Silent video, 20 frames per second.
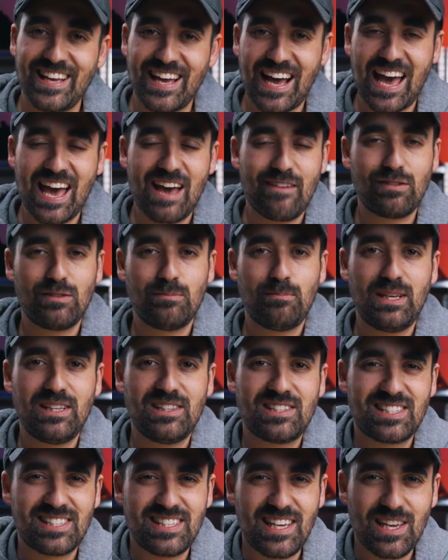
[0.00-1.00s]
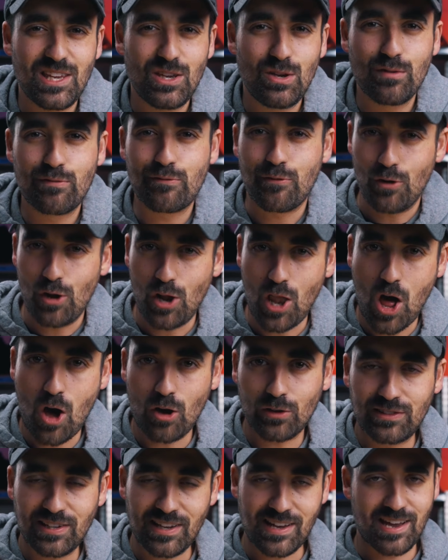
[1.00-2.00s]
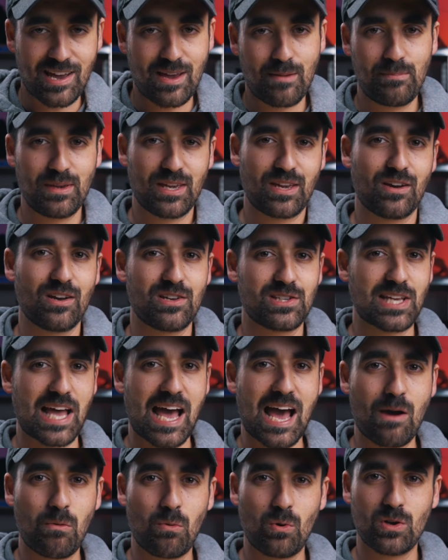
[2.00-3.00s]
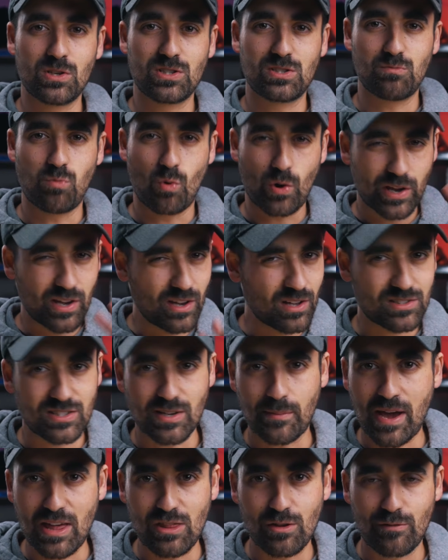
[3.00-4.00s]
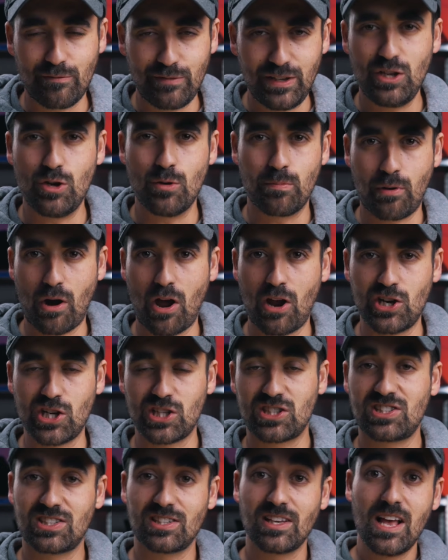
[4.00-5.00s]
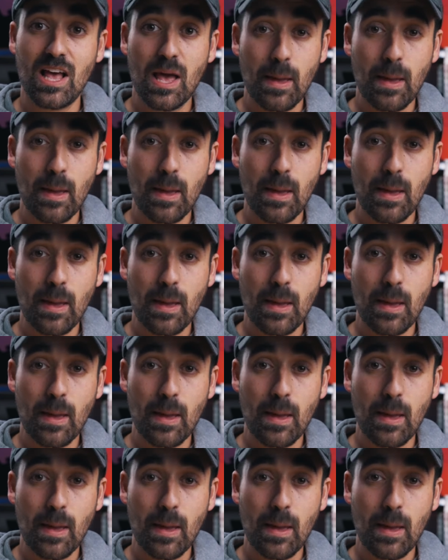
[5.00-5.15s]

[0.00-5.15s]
I haven't been seeing you for a long time because I was working on some other video projects,